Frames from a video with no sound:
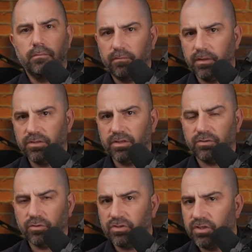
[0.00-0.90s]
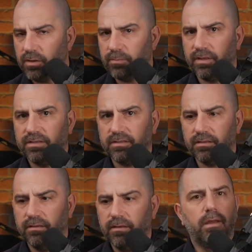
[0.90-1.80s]
adjust your sharpness,
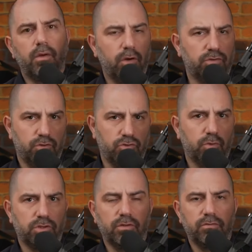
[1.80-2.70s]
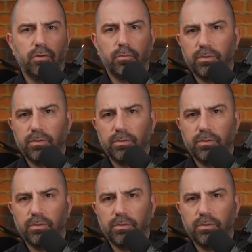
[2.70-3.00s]
and also switch to film